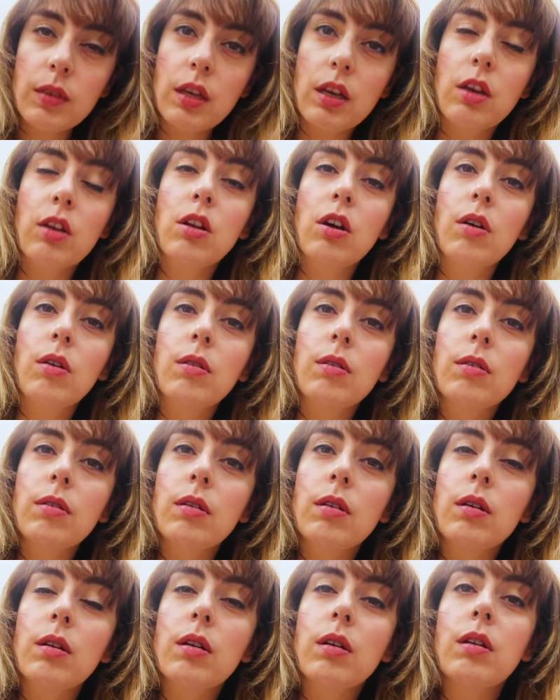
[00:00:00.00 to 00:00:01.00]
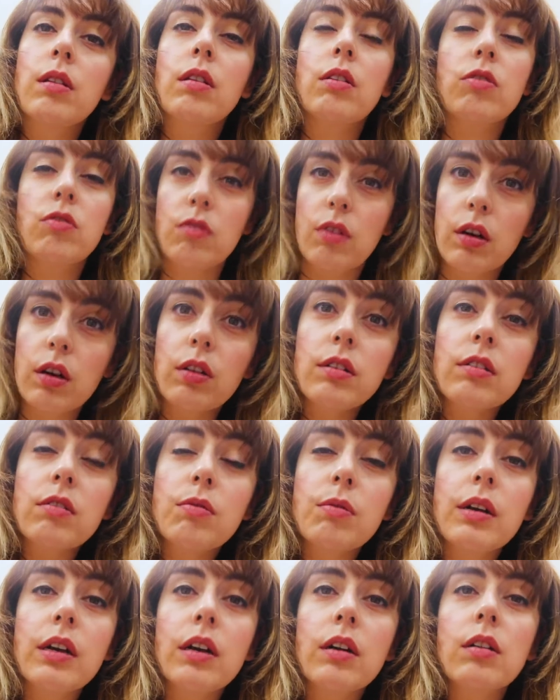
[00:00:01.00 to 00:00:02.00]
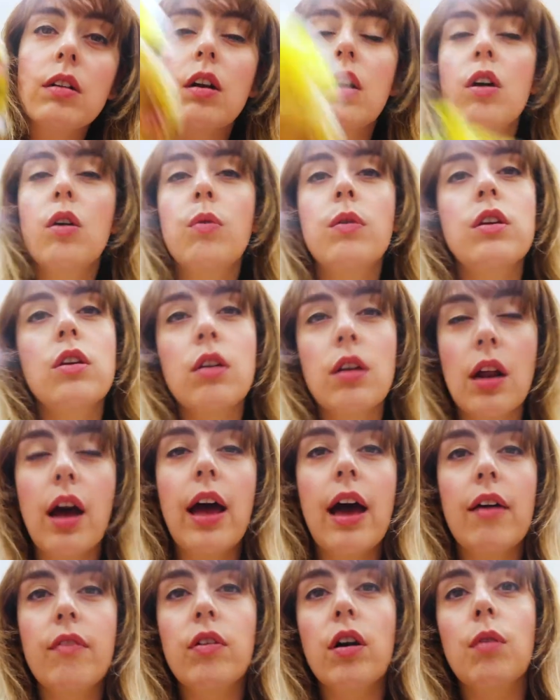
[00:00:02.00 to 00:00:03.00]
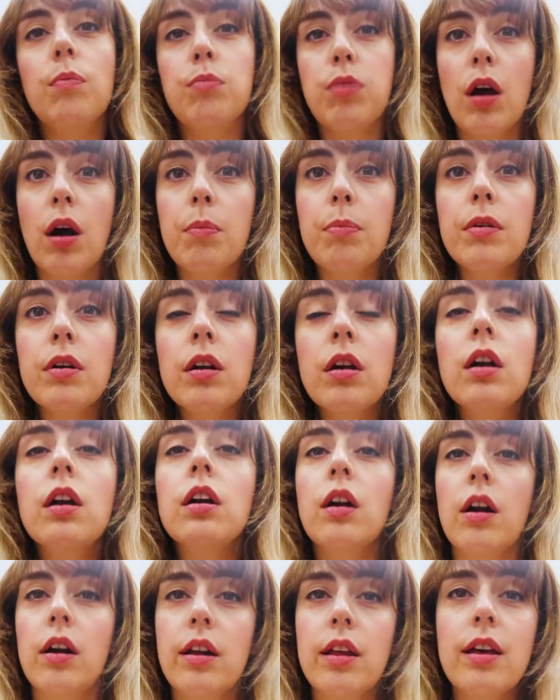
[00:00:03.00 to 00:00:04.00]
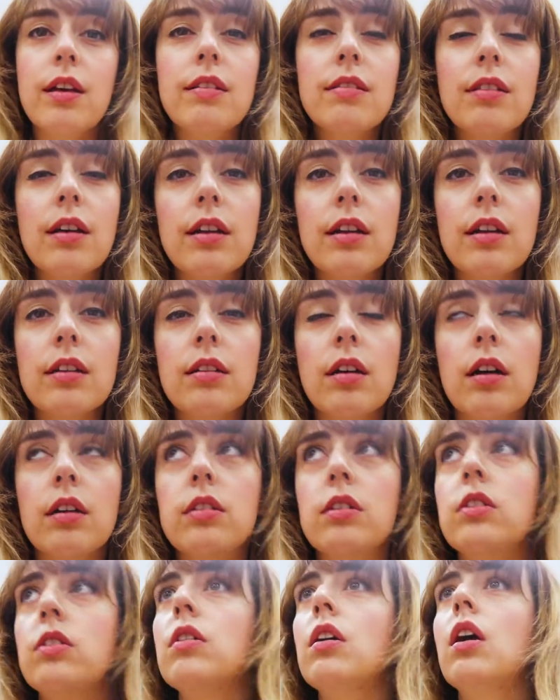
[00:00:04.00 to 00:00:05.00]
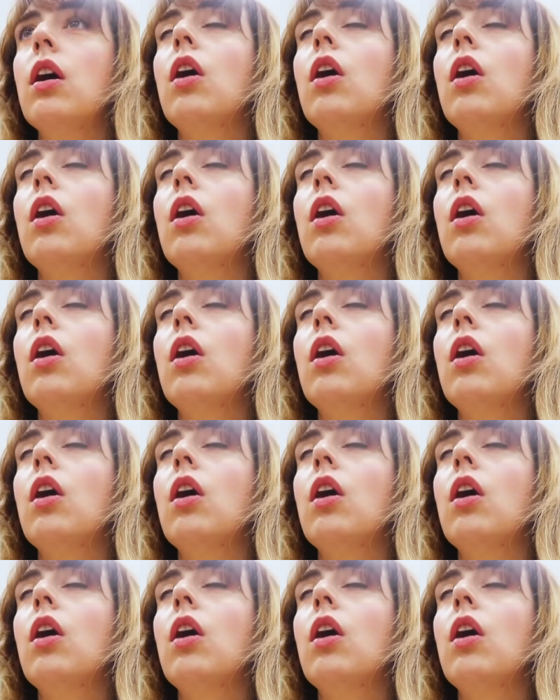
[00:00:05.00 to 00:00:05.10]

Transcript: You know, the struggle is real when you cannot have a proper carne asada taco,